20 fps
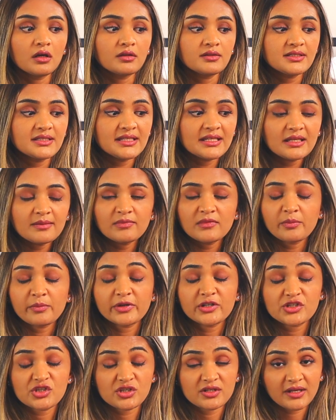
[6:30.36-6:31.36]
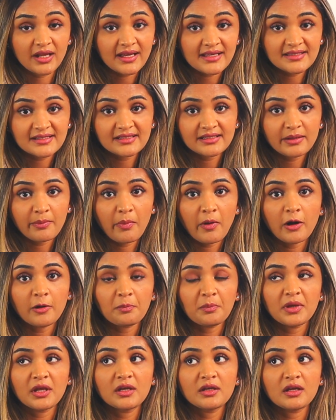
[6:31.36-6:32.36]
team, the merchandising
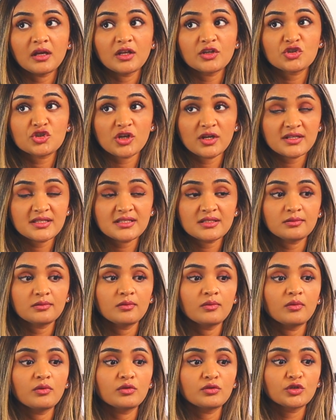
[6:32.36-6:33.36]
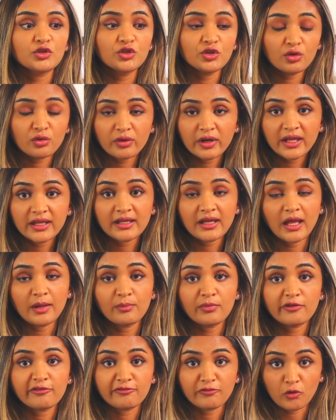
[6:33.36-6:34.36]
department, just during and
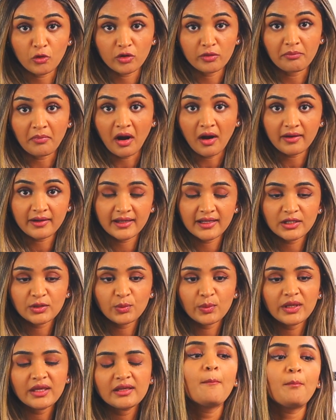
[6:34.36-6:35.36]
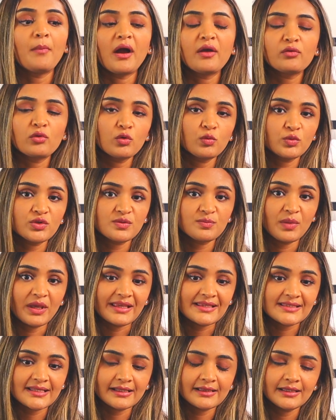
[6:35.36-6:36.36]
before market week. My role was
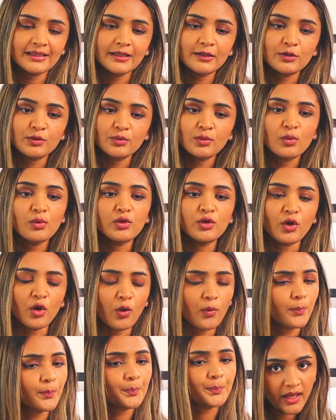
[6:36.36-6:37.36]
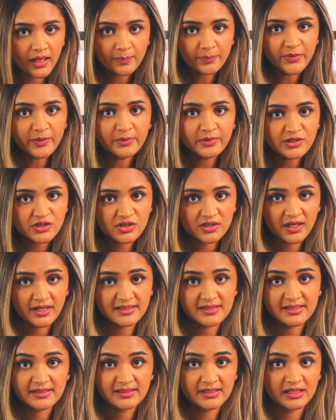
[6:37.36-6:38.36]
basically to help the
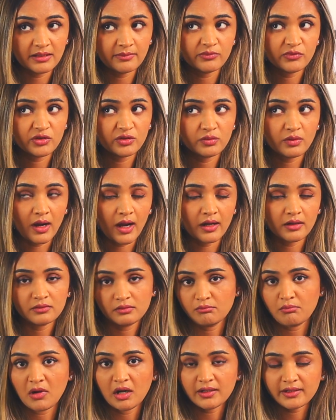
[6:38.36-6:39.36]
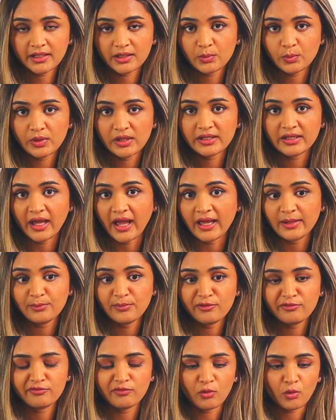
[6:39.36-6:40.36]
merchandising team throughout market week and
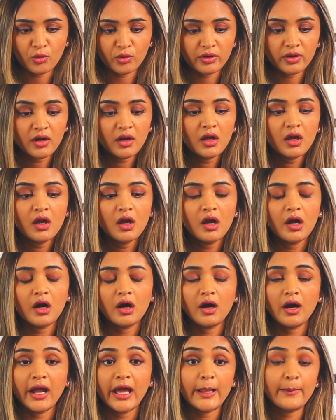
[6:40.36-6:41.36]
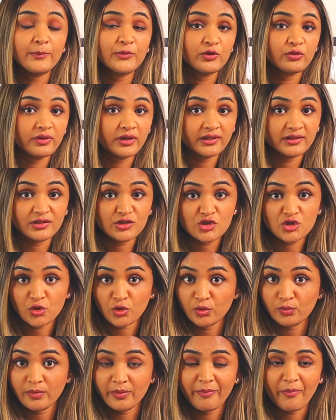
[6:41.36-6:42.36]
before, help during the
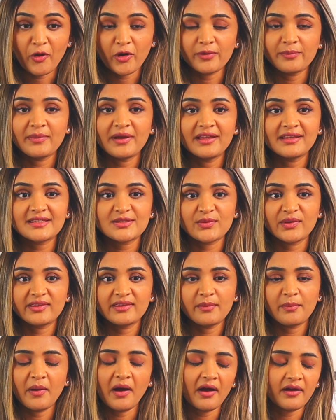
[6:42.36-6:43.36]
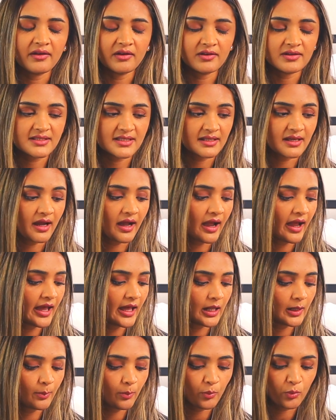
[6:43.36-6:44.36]
showroom appointments with the buyers,
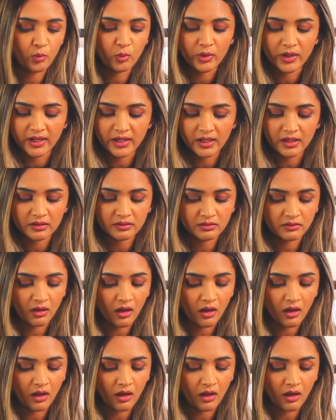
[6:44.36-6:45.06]
help with